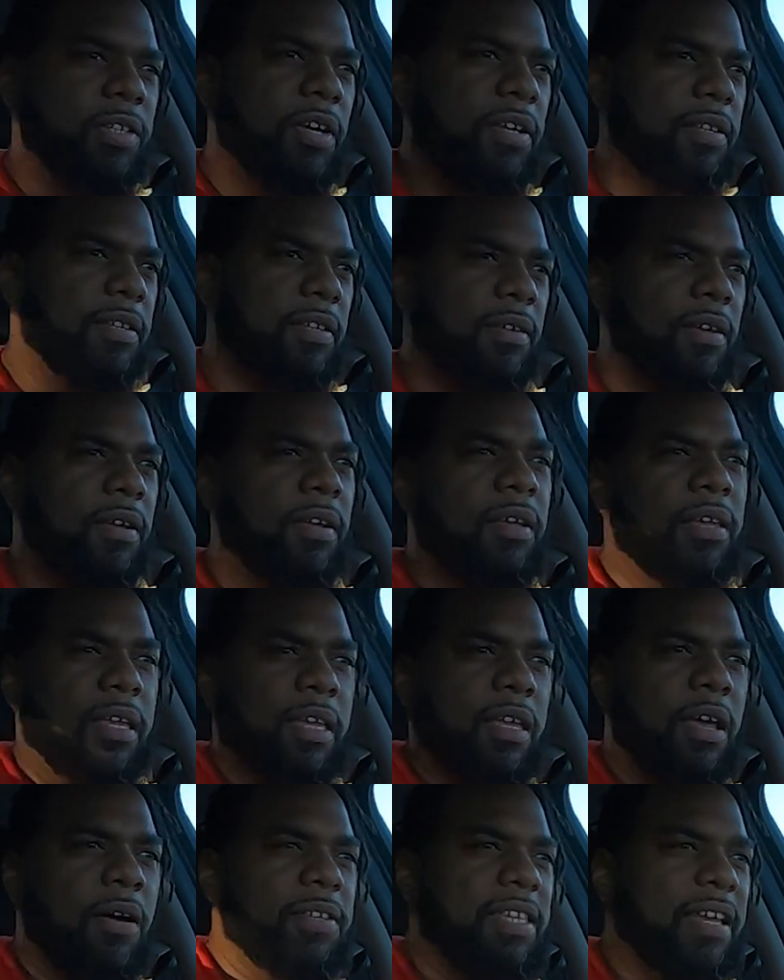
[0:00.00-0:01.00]

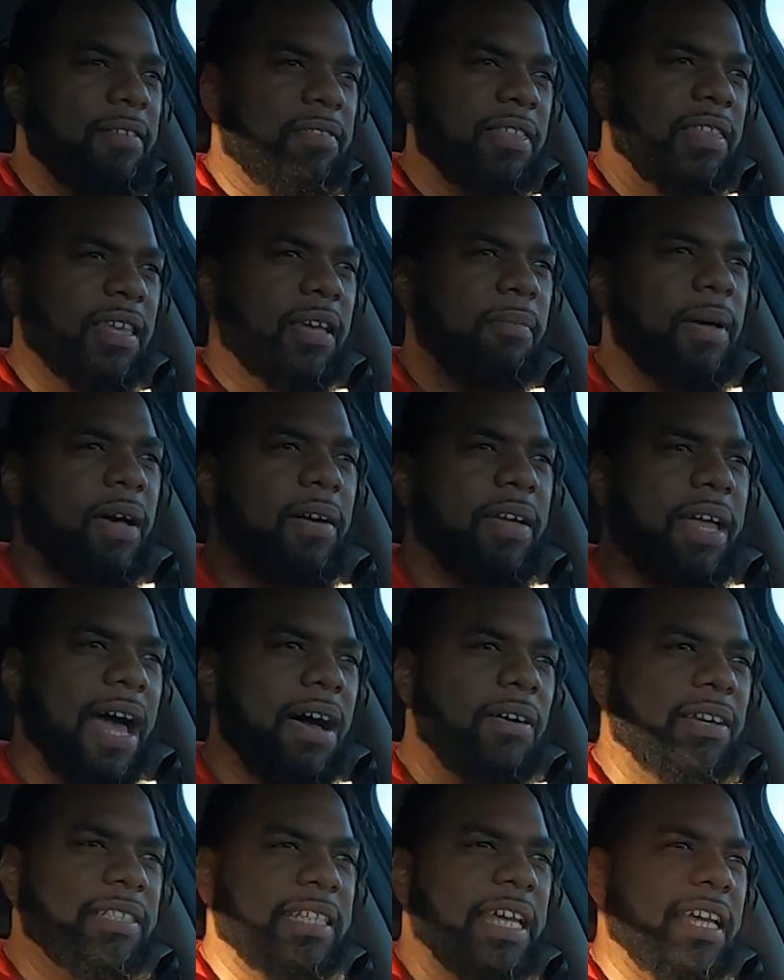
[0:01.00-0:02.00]
You always have to think about
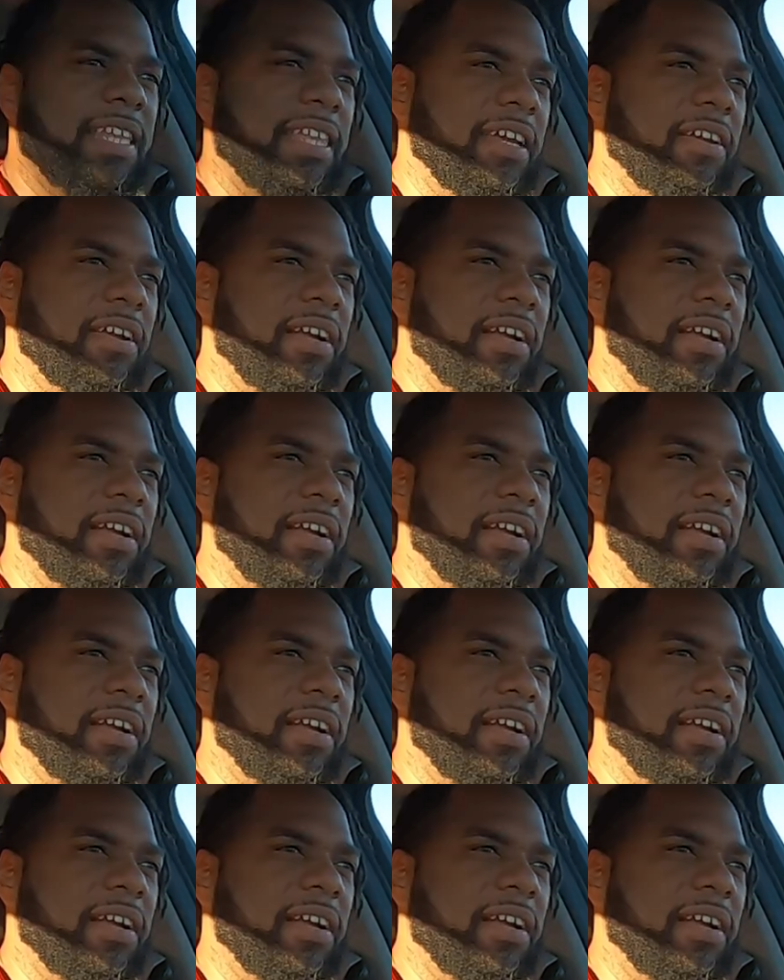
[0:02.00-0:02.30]
how exactly